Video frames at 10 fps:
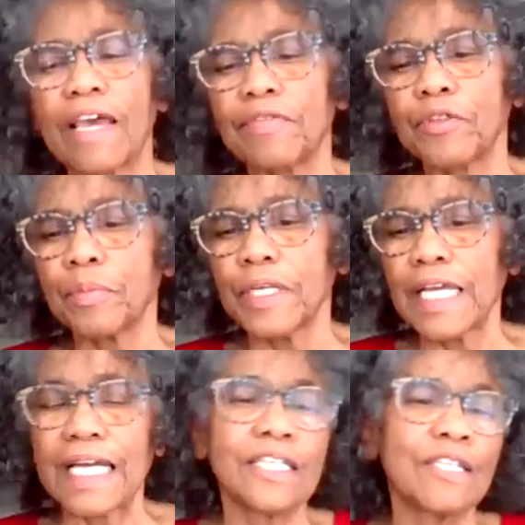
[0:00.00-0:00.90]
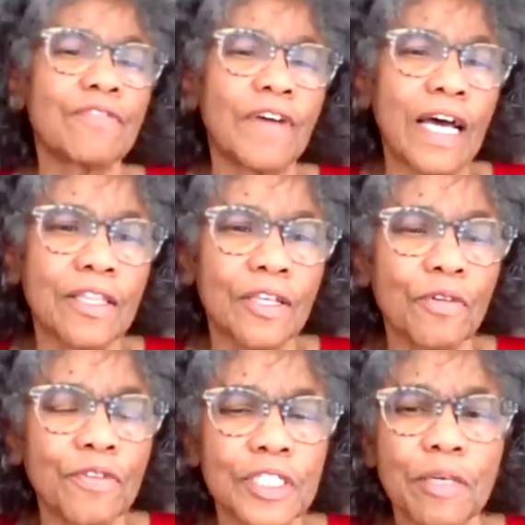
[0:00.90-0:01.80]
have to be identified,
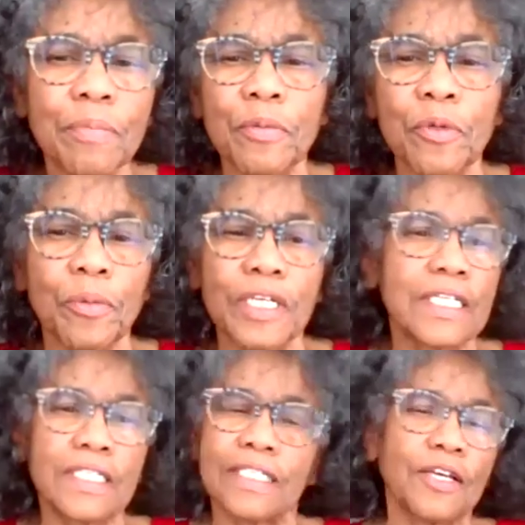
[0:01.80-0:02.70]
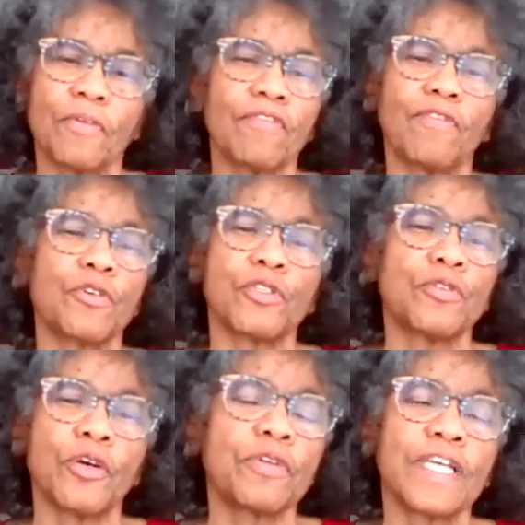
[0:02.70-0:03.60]
though, for some people, because there are folks who
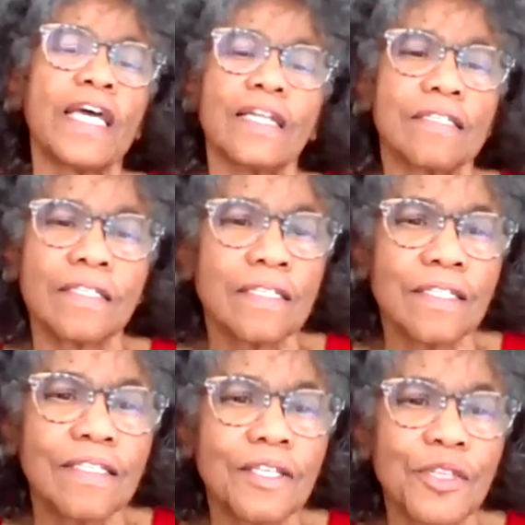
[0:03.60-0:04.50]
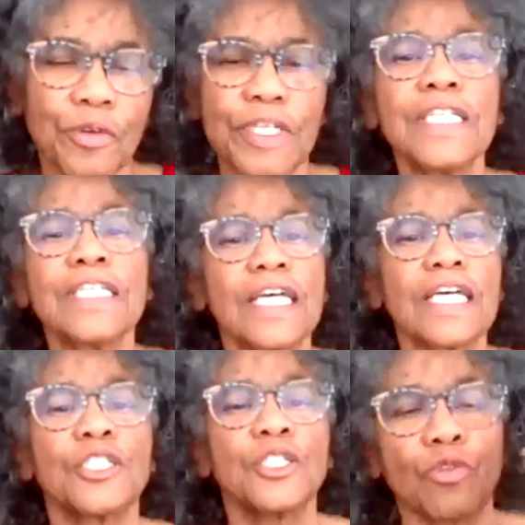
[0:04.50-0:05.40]
don't get that there is
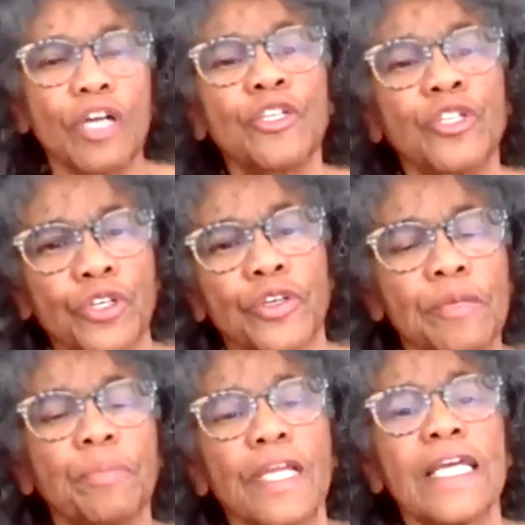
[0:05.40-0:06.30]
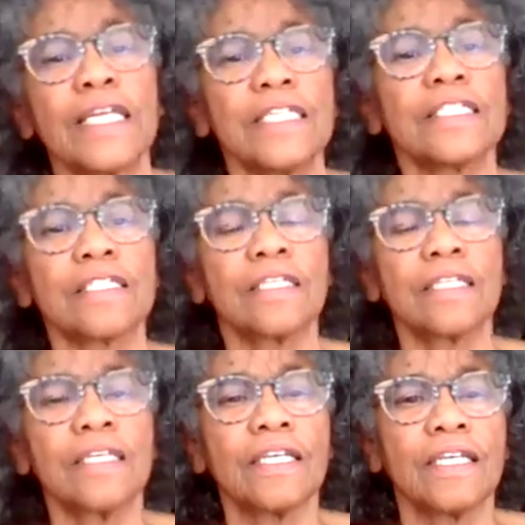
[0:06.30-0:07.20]
a structure in place
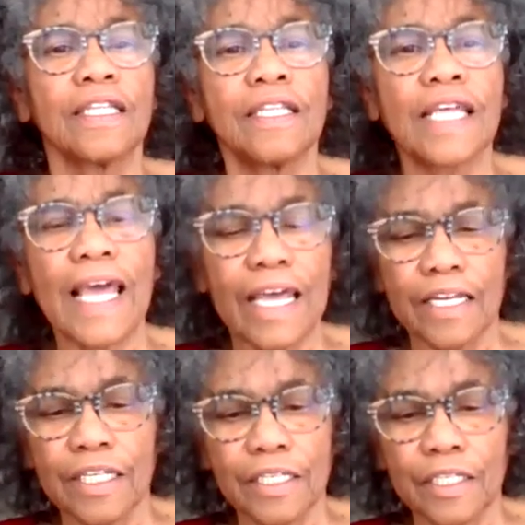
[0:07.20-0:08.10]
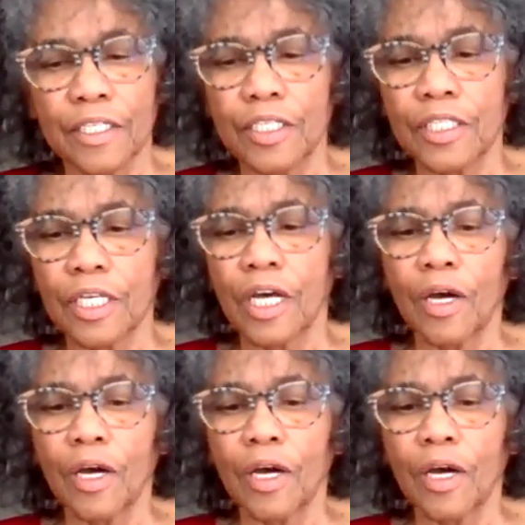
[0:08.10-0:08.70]
that is